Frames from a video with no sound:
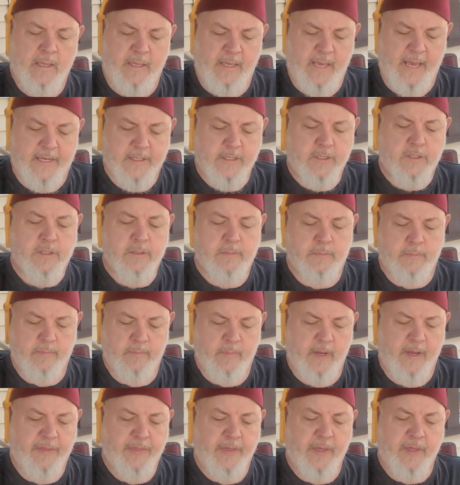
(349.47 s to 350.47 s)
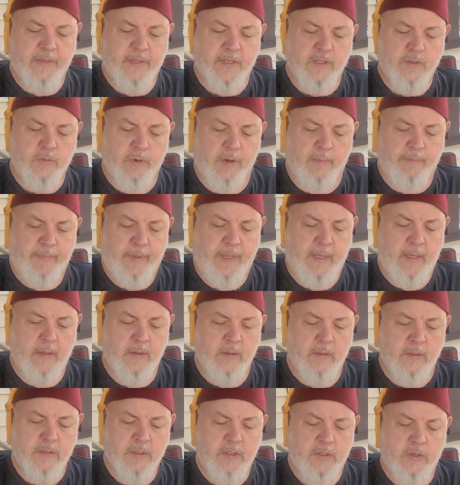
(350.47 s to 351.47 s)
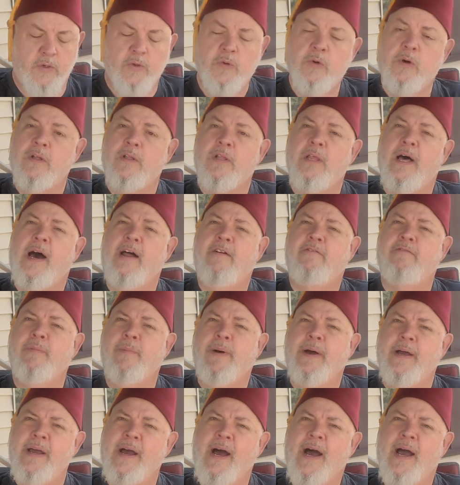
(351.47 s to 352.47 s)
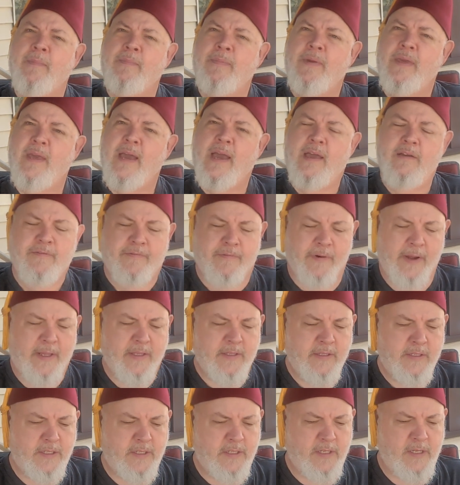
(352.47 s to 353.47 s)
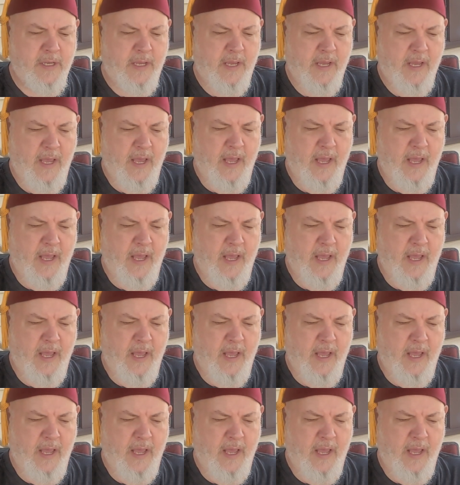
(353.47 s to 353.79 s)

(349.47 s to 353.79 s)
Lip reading: Yes, I think this would appeal to a lot of my IPA friends.